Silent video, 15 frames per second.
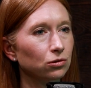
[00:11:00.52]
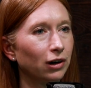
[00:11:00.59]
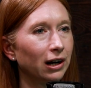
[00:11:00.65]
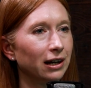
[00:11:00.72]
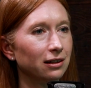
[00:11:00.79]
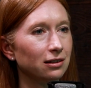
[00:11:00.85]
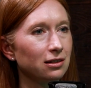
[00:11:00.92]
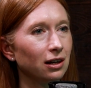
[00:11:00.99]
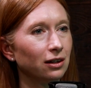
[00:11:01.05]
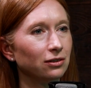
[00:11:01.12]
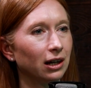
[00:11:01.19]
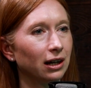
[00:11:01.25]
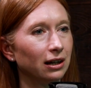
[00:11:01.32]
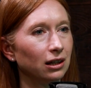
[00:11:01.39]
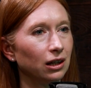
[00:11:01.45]
grains, don't
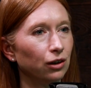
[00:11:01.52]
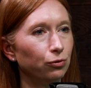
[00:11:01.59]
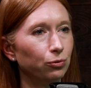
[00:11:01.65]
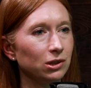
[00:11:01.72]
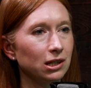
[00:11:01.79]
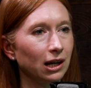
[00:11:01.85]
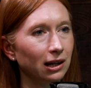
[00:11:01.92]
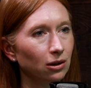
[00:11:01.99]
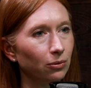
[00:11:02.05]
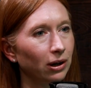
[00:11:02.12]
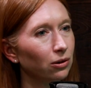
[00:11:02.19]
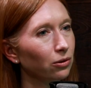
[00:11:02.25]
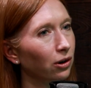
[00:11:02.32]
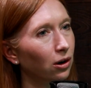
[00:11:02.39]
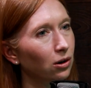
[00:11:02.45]
they? If we take
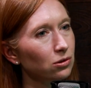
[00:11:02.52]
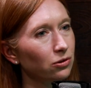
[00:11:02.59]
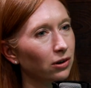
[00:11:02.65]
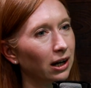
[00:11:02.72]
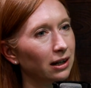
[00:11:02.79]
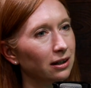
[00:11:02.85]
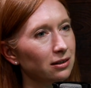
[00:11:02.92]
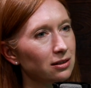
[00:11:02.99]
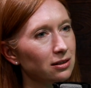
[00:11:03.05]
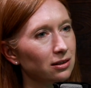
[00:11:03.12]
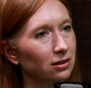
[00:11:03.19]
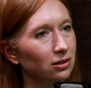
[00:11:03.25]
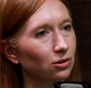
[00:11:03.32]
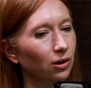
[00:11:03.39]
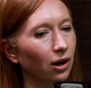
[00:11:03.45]
away all the whole grains,
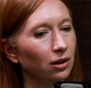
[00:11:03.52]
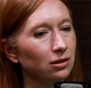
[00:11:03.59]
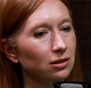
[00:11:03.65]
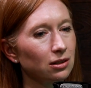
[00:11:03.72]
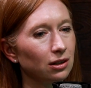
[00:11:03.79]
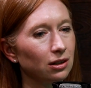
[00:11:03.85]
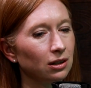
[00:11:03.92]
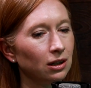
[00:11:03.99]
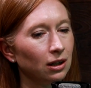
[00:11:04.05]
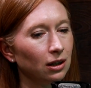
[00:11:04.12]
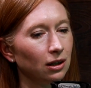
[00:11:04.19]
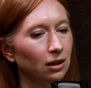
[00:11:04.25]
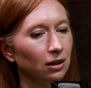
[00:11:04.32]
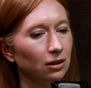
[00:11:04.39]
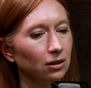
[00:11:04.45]
you're going to
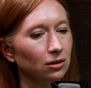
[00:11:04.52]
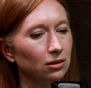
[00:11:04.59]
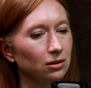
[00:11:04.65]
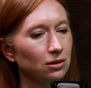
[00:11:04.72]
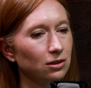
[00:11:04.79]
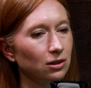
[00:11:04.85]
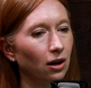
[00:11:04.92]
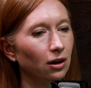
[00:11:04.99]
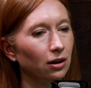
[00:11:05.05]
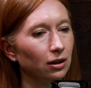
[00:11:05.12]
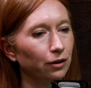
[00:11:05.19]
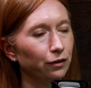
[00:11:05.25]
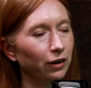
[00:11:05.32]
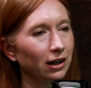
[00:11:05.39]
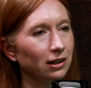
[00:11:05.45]
start
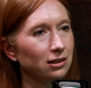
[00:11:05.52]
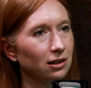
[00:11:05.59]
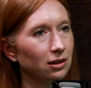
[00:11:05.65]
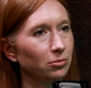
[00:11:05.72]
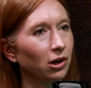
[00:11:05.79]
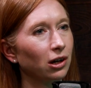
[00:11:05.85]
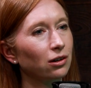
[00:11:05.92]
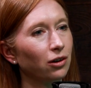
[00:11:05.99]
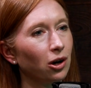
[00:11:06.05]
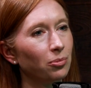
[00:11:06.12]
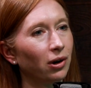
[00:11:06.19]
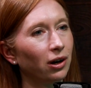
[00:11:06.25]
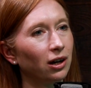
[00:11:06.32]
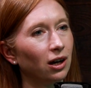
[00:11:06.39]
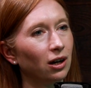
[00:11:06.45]
affecting the
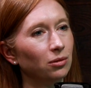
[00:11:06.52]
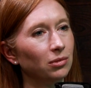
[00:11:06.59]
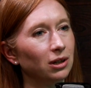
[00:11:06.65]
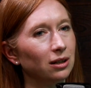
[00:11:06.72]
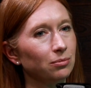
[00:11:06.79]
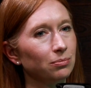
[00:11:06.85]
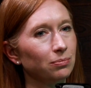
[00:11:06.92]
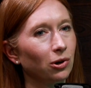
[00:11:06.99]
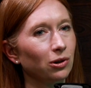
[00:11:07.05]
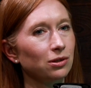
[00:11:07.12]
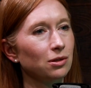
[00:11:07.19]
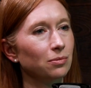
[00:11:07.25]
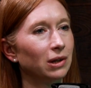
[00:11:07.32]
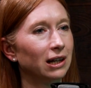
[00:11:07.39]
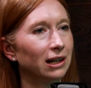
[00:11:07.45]
microbiome in
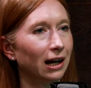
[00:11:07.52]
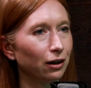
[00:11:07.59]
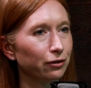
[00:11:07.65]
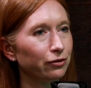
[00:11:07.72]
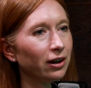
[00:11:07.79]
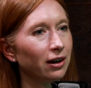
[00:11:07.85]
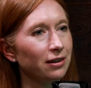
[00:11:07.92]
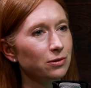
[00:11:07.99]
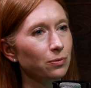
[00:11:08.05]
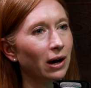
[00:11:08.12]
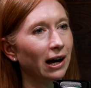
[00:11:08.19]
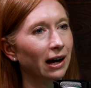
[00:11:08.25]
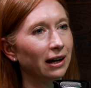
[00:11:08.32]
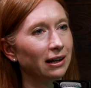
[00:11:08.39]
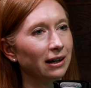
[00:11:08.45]
possibly an adverse
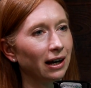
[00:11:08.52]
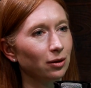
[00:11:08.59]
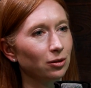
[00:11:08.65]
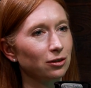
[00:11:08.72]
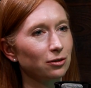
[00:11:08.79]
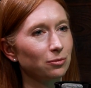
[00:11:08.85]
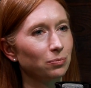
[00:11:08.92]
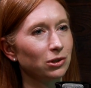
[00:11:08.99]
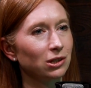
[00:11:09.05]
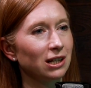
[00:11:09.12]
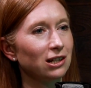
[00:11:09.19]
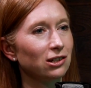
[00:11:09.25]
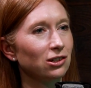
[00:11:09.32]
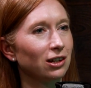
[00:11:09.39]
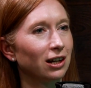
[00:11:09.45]
way and
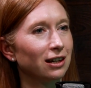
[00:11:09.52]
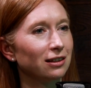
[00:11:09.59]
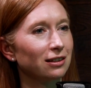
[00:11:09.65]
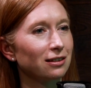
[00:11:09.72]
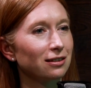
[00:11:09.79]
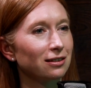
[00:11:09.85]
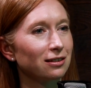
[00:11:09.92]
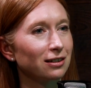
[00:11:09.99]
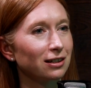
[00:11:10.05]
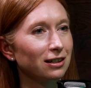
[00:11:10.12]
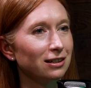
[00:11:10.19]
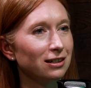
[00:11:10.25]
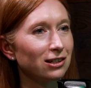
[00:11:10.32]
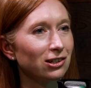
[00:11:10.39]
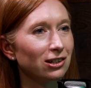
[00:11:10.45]
potentiate the
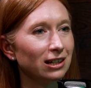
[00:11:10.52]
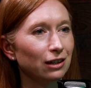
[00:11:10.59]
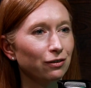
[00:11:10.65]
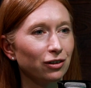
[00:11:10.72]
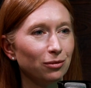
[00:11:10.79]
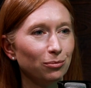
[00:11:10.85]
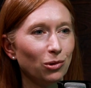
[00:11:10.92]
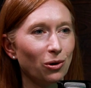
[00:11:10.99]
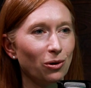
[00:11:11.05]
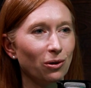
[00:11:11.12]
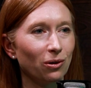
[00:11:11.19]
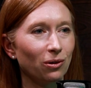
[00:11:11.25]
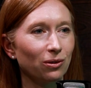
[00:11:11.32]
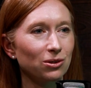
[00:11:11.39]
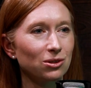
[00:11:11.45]
condition even
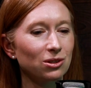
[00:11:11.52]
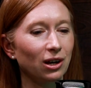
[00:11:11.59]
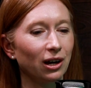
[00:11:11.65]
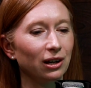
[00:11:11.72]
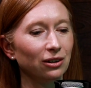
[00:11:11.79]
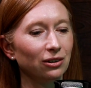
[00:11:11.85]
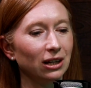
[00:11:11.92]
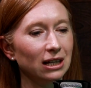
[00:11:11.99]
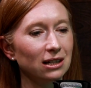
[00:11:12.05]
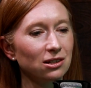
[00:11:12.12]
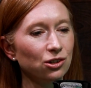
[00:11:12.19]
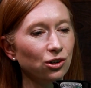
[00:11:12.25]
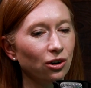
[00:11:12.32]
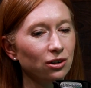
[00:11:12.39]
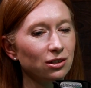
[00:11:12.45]
more. So it's
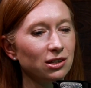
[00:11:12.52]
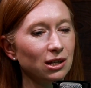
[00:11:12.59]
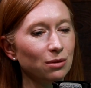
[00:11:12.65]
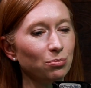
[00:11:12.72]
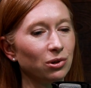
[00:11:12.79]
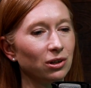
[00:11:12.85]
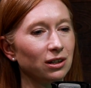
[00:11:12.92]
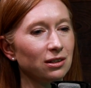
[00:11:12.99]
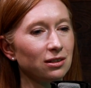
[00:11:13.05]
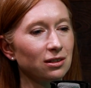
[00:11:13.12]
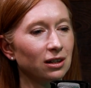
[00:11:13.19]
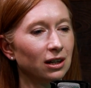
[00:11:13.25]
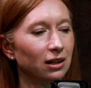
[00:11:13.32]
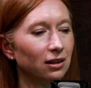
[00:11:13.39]
not as simple as